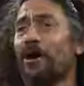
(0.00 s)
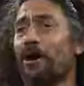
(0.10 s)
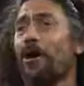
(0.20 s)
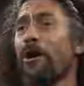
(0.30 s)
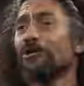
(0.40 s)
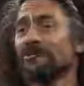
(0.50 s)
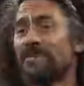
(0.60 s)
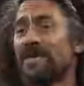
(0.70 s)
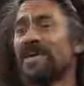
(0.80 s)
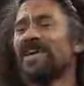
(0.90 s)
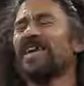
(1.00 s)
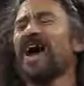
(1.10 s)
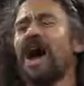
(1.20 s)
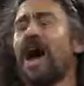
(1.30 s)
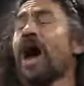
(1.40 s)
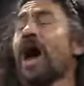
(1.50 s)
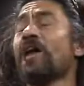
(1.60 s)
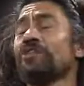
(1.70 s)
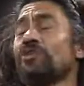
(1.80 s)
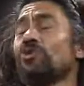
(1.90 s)
owes me
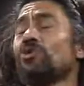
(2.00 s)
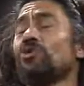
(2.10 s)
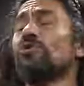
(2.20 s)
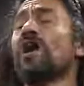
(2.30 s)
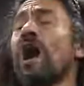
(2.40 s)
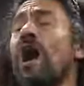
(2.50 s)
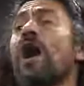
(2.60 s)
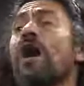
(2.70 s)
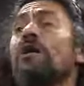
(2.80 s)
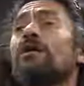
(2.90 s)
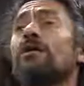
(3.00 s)
a new car.